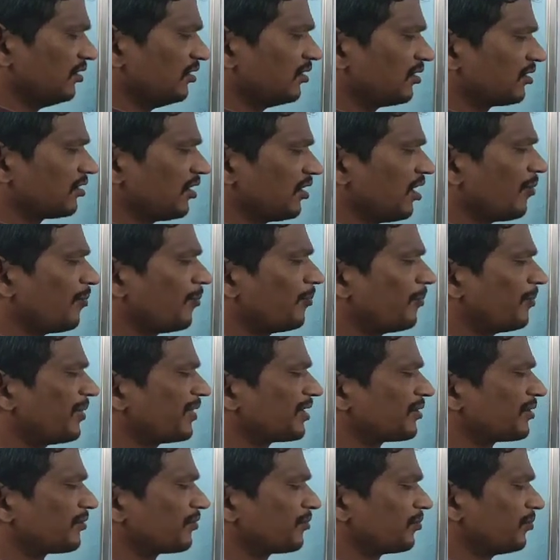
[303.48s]
or
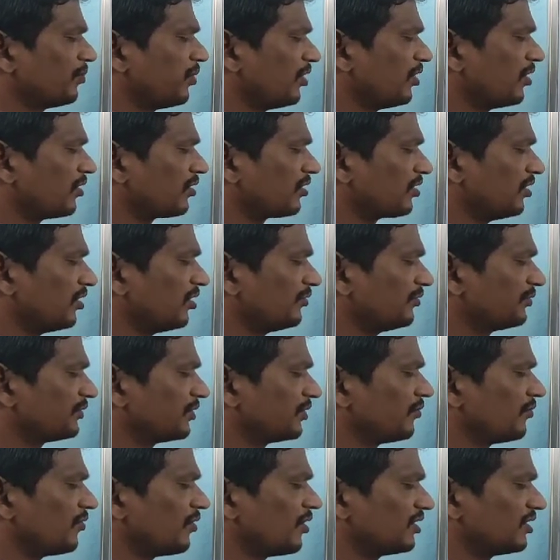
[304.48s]
upper part of
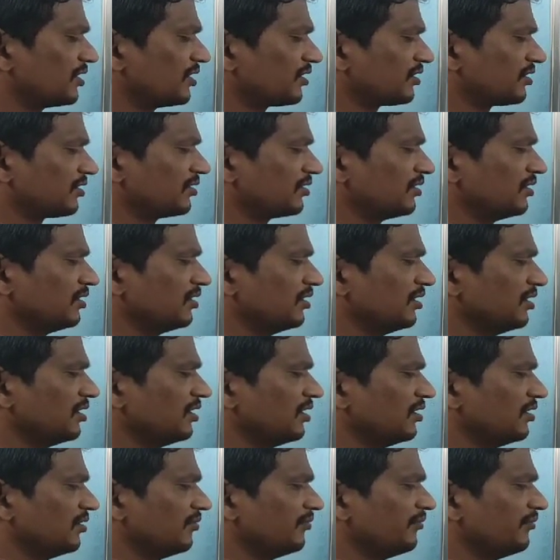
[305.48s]
the water,
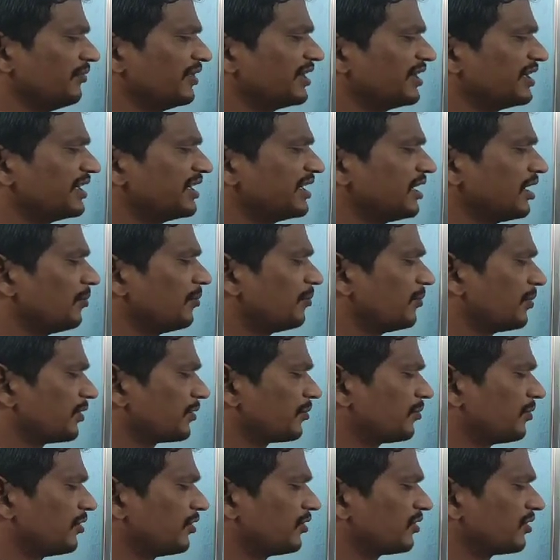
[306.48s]
very
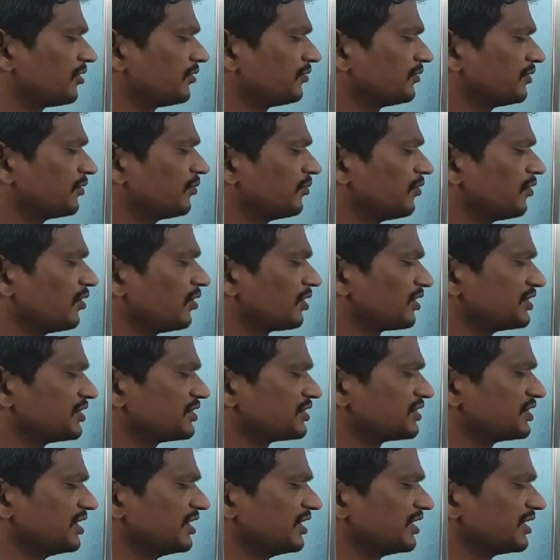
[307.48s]
upper part of the water
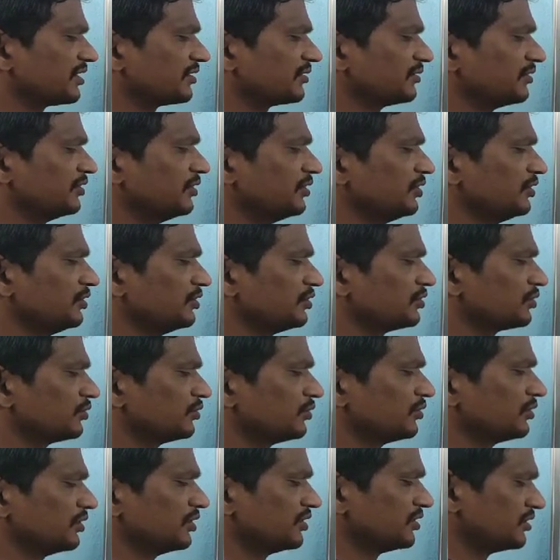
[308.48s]
is there.
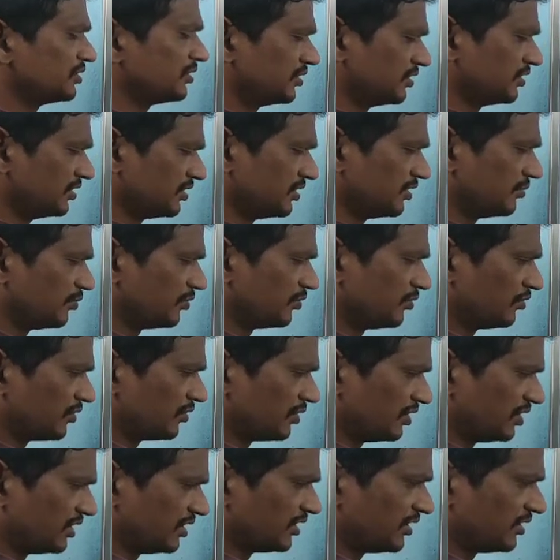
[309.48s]
So this is
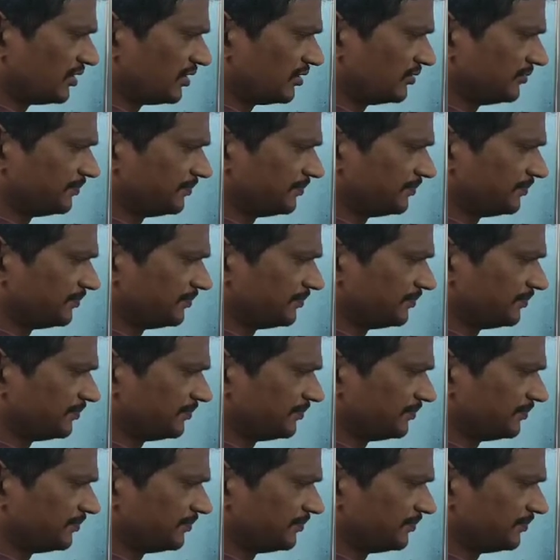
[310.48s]
about the